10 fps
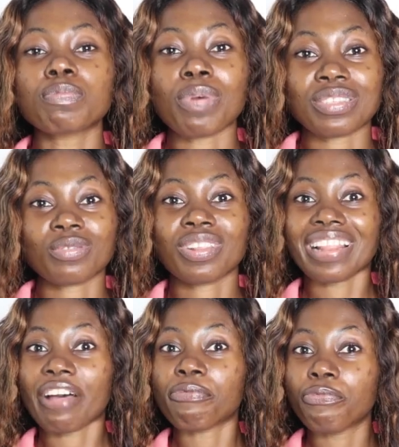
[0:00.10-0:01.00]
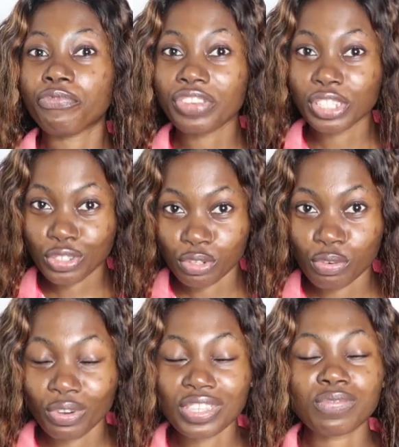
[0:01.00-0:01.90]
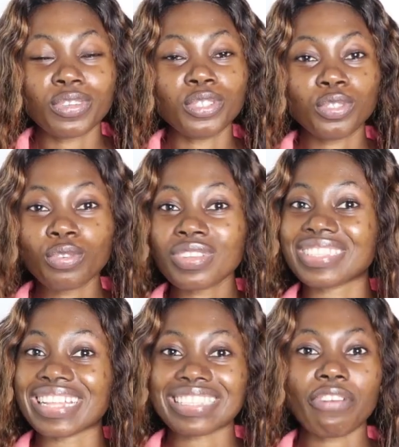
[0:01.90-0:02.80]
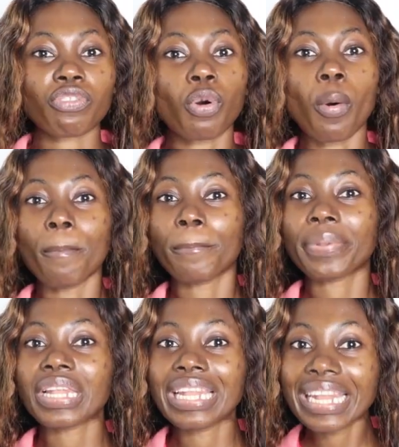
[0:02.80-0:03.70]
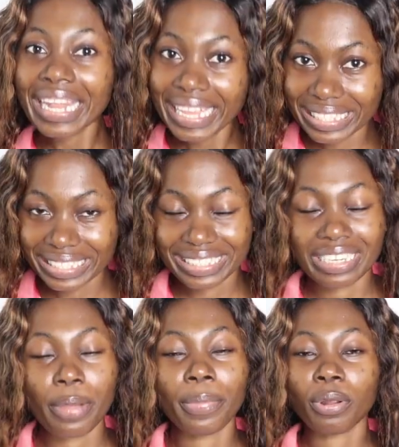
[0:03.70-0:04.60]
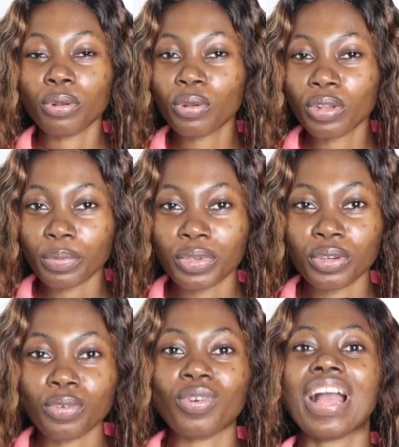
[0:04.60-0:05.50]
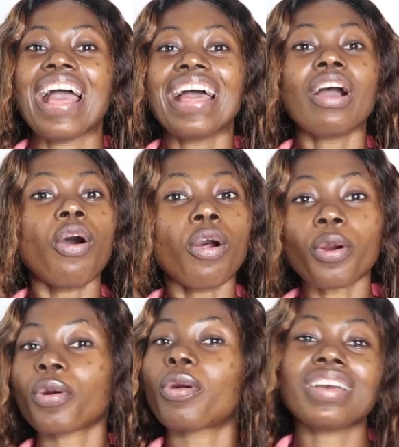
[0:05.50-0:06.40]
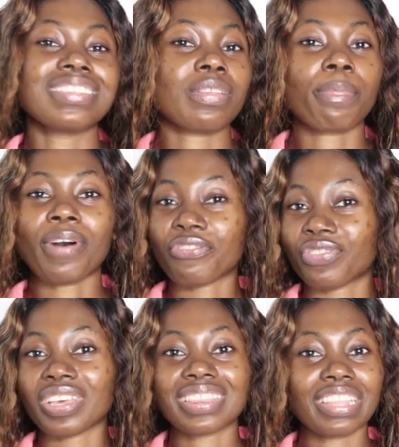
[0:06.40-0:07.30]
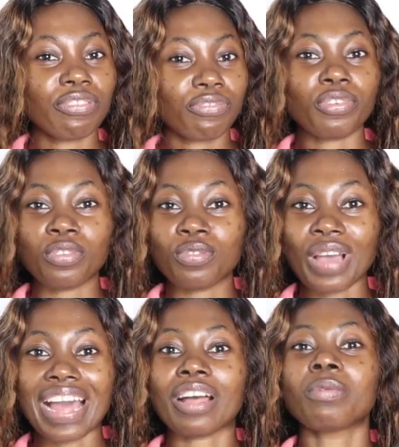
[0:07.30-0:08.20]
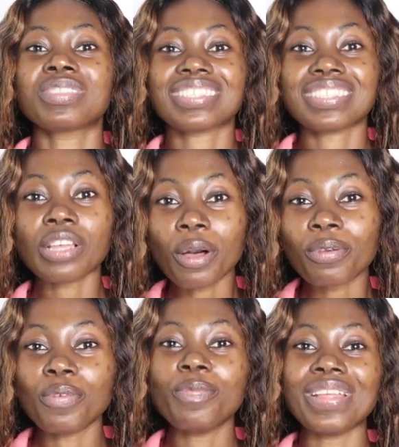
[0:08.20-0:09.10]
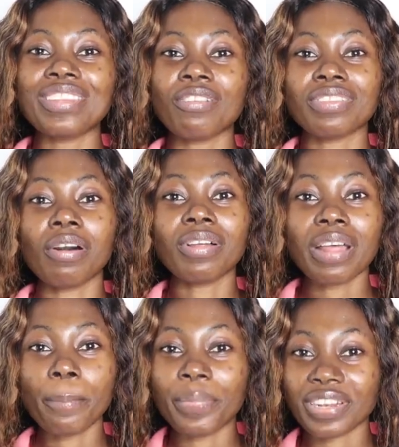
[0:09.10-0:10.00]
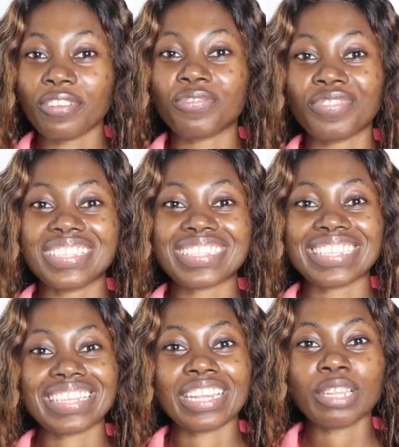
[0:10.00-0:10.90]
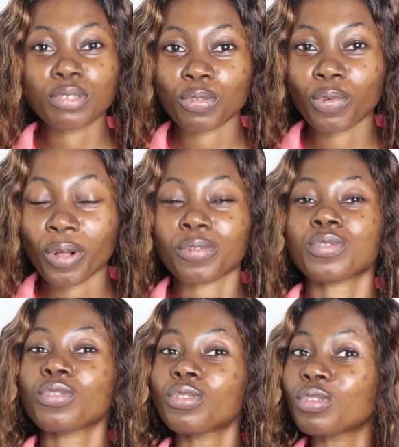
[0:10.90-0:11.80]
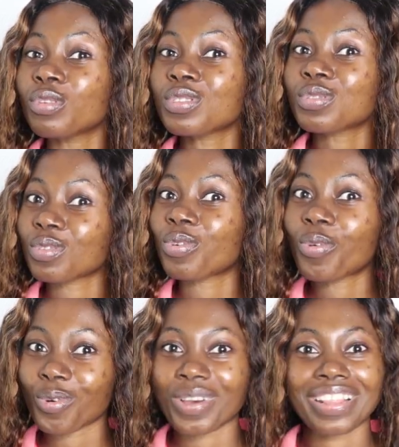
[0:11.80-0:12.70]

particular video is for those that have complained about low libido. Okra is the perfect thing for you, and I will tell you many of the other benefits in a little while. So don't you go